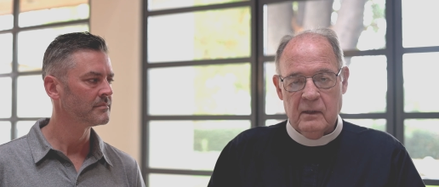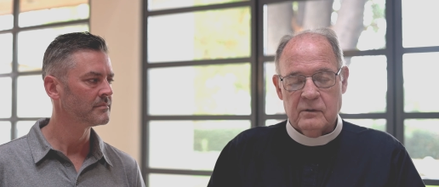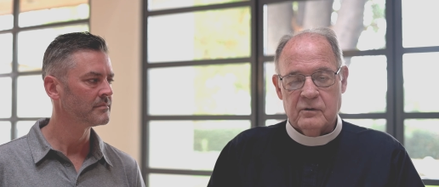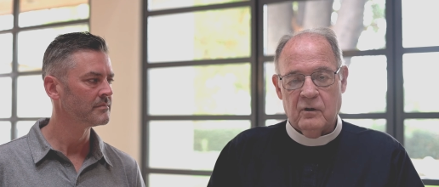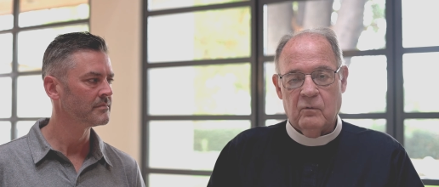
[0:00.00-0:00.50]

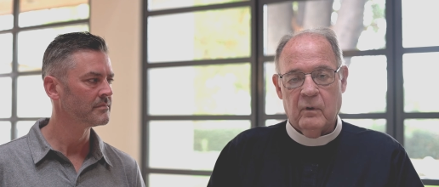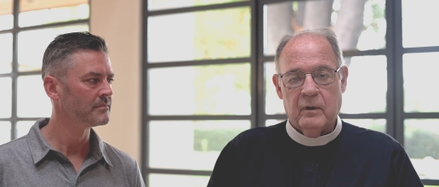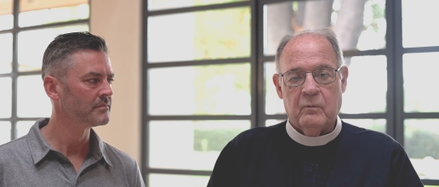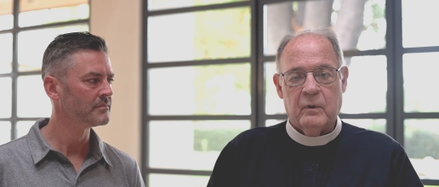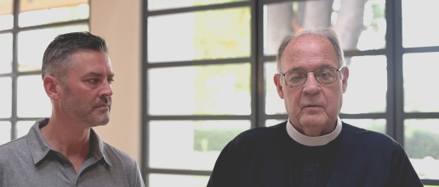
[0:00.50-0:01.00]
Speaker 1: So
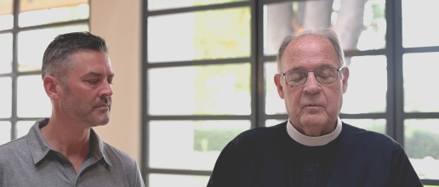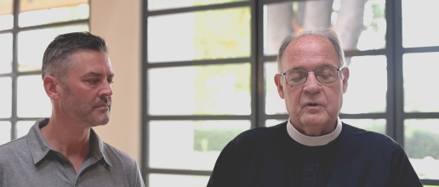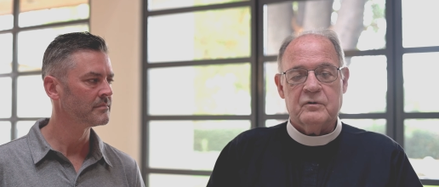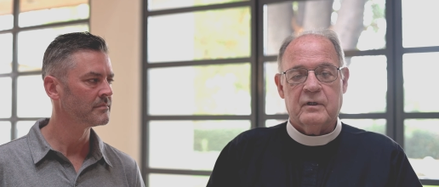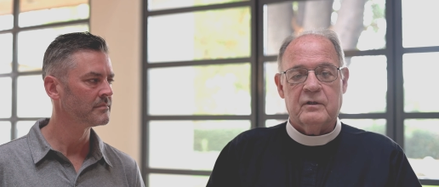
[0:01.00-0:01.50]
we, would
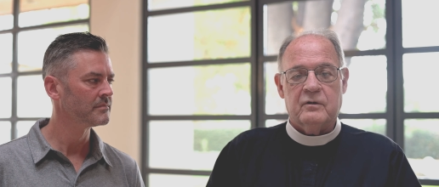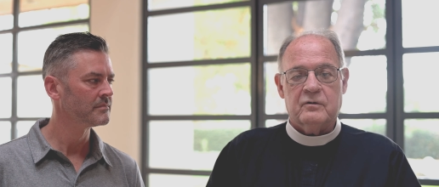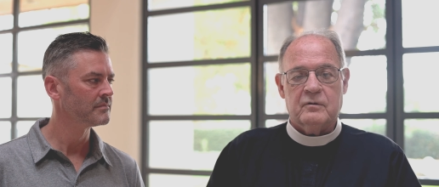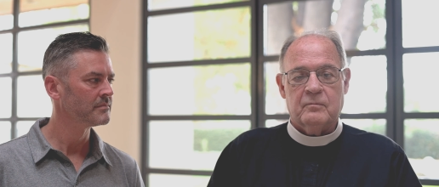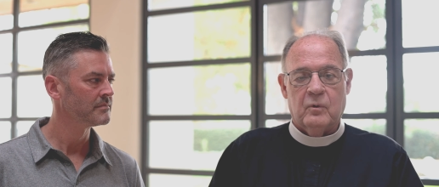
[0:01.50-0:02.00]
appreciate
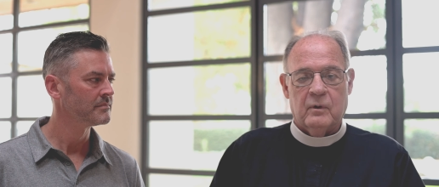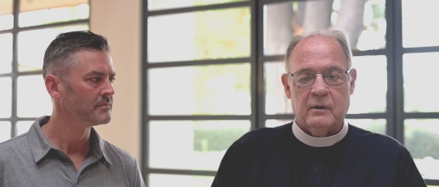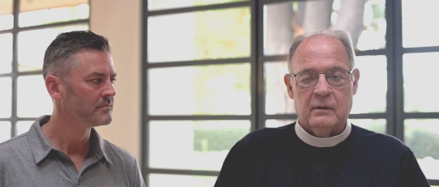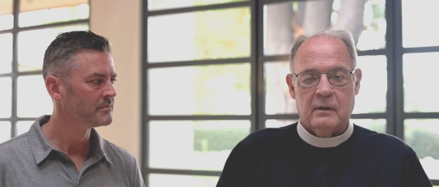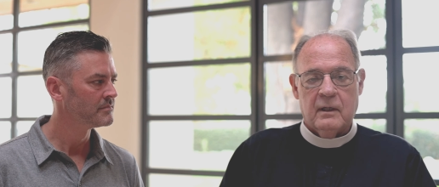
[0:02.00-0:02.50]
your
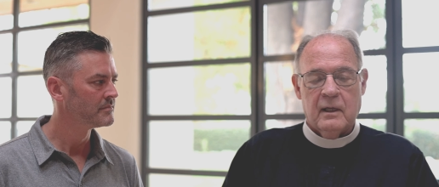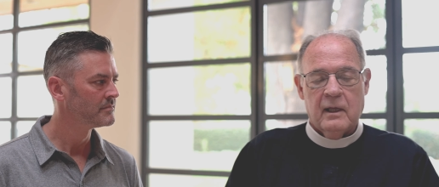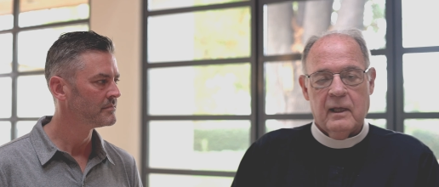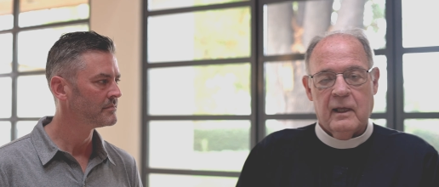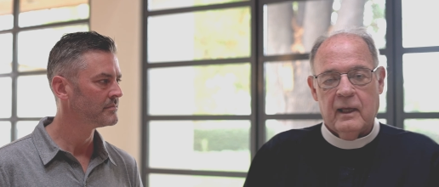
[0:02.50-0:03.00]
support.
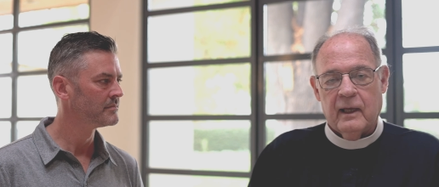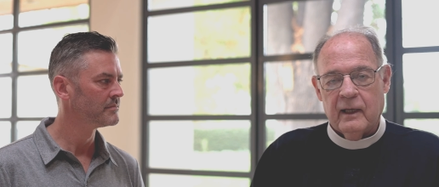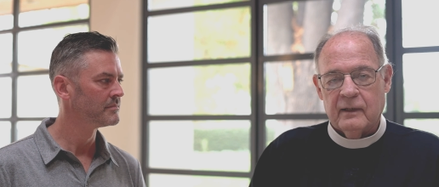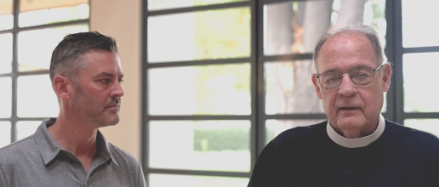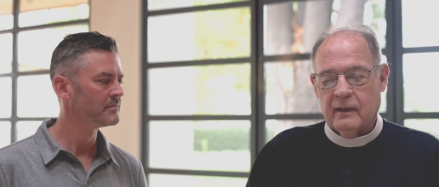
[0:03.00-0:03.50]

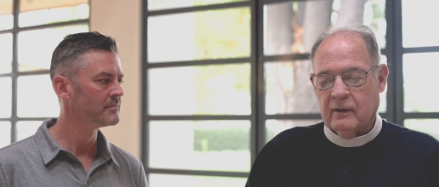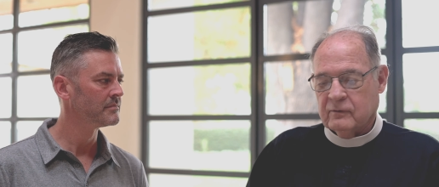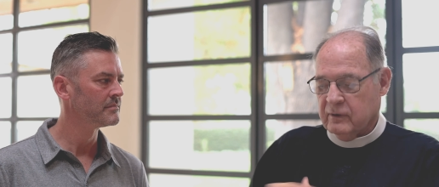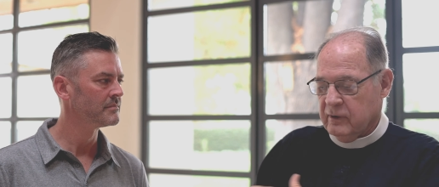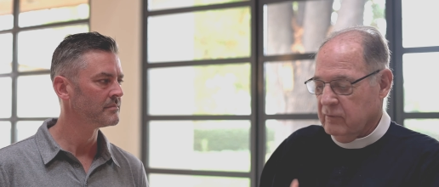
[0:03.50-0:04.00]
And I'll
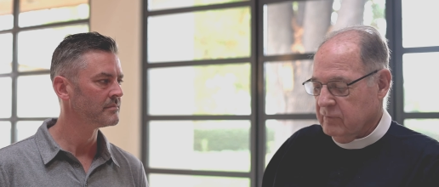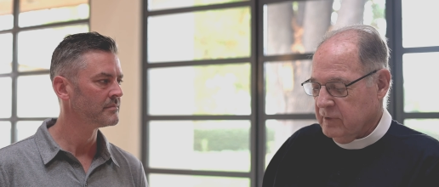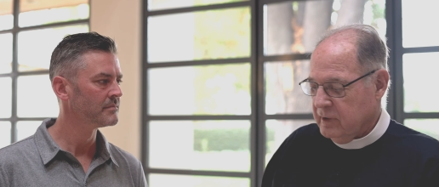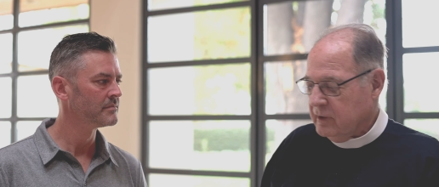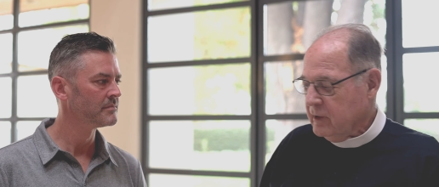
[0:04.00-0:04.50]
turn it over
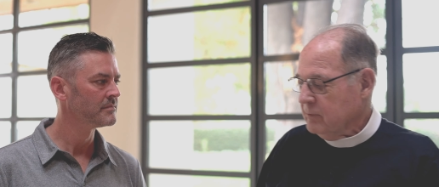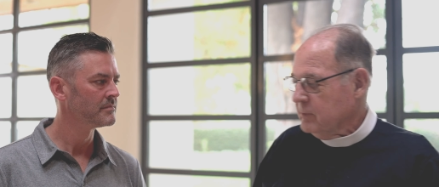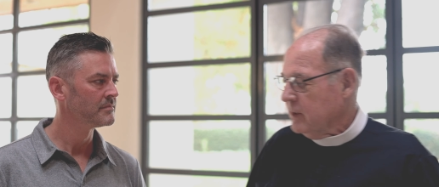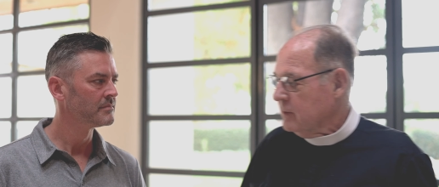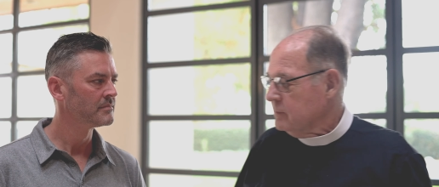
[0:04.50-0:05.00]
to
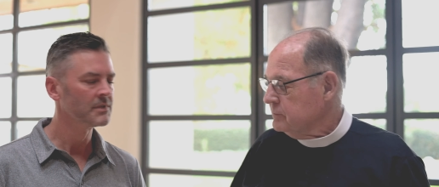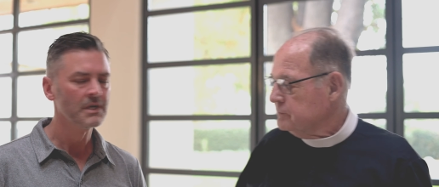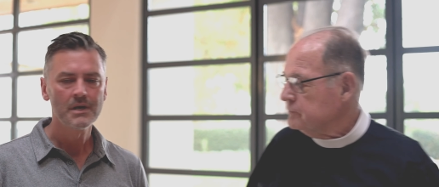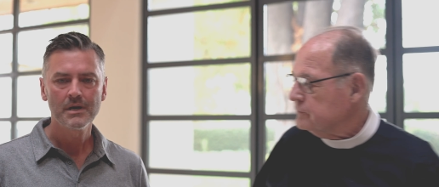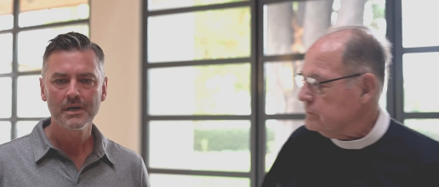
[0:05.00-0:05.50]
Tim now.
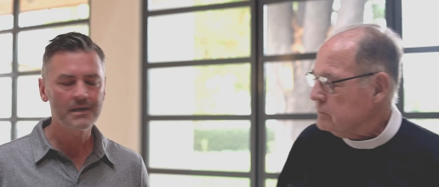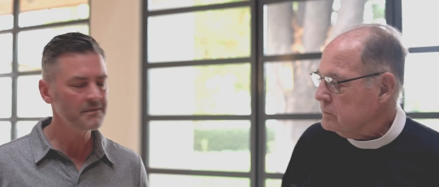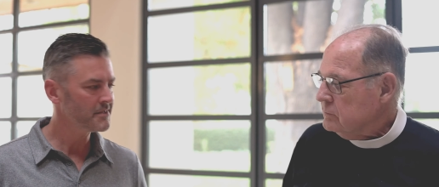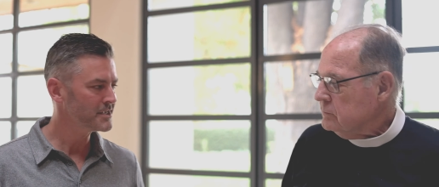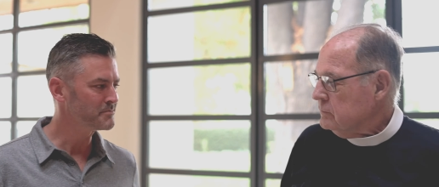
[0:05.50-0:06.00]

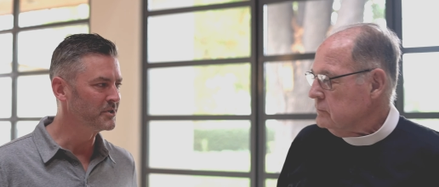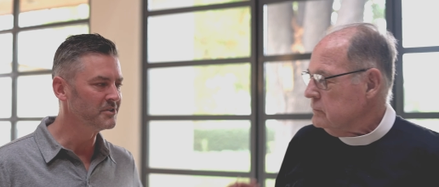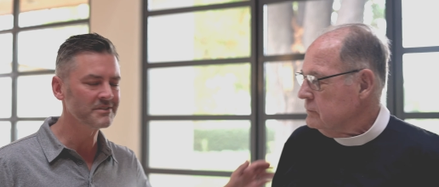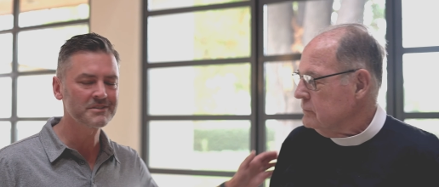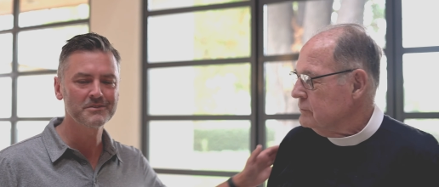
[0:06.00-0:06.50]
Speaker 2: Uh, thanks,
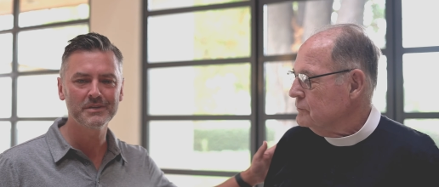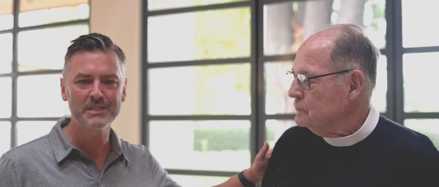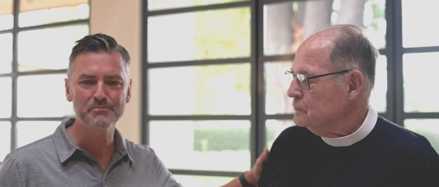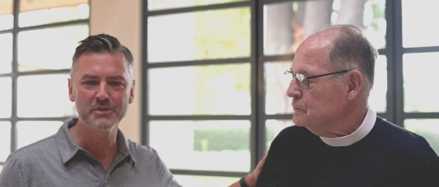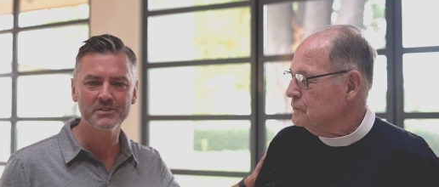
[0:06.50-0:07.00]
Bill. So,
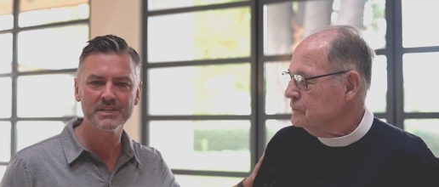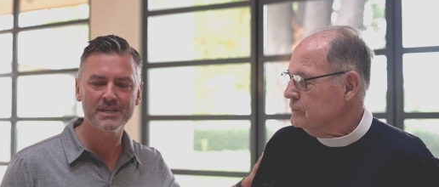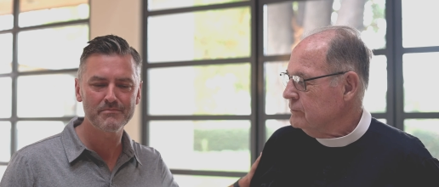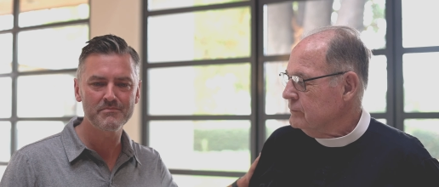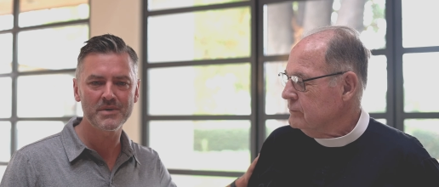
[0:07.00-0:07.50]
as Bill
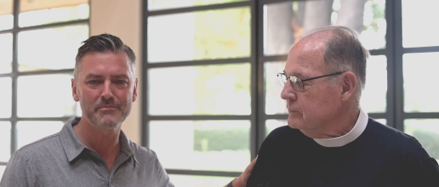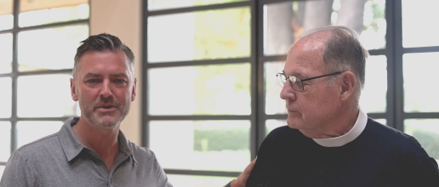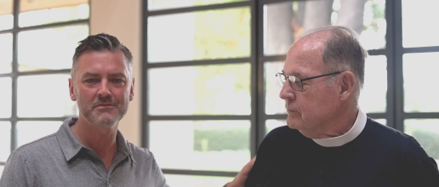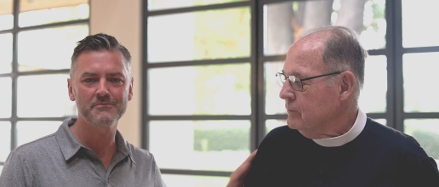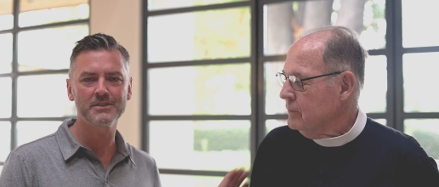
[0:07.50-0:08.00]
said, I'm, I'm
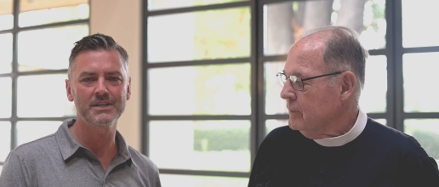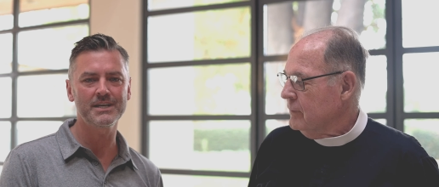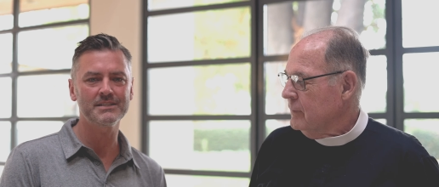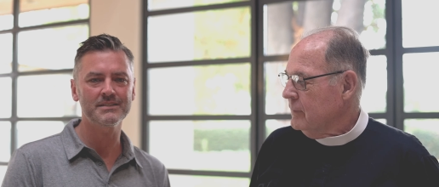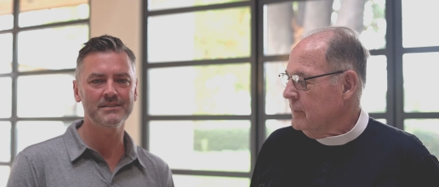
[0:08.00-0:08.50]
here for the
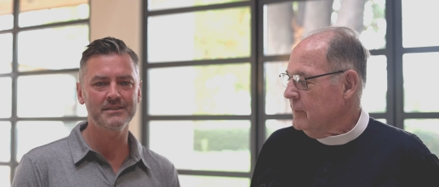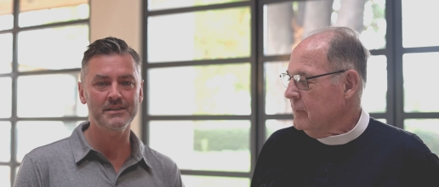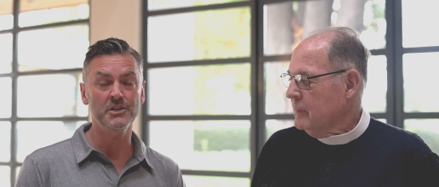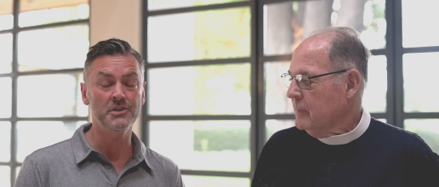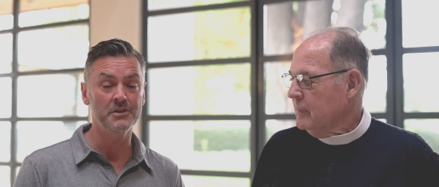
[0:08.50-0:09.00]
next
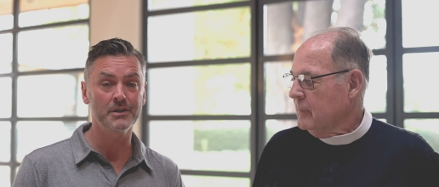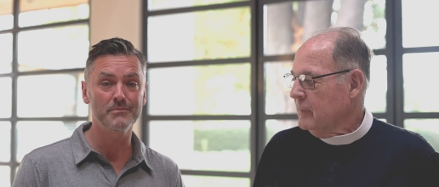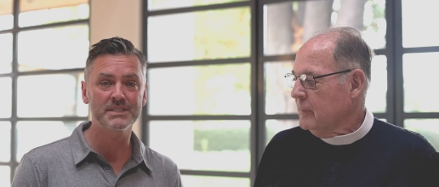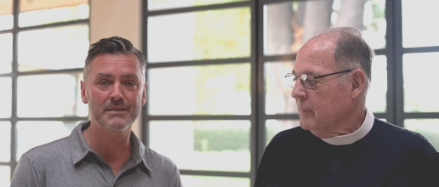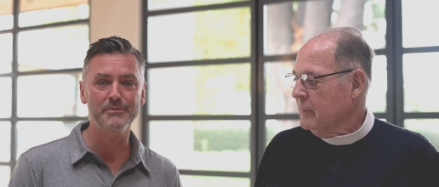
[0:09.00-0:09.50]
year.
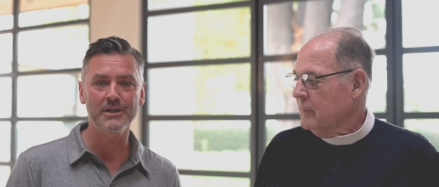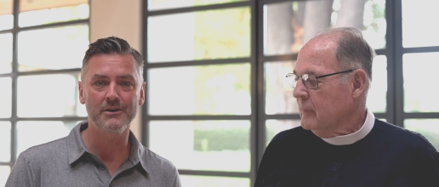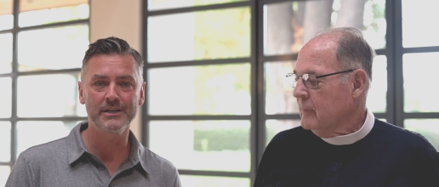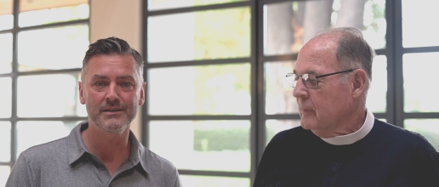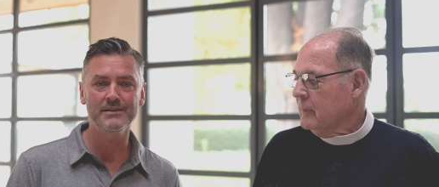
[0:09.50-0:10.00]
I'm a
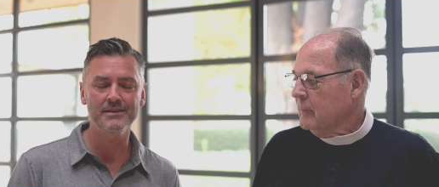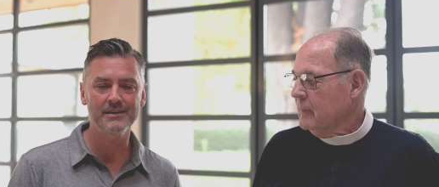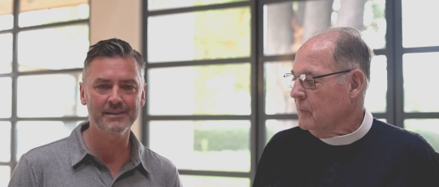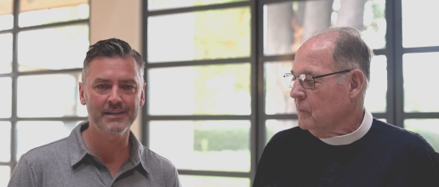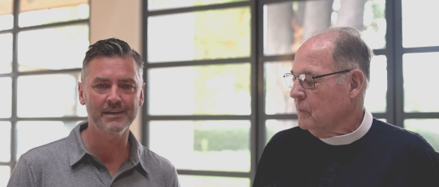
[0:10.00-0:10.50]
seminarian
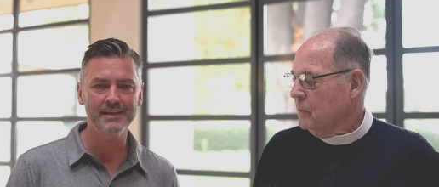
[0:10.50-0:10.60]
uh,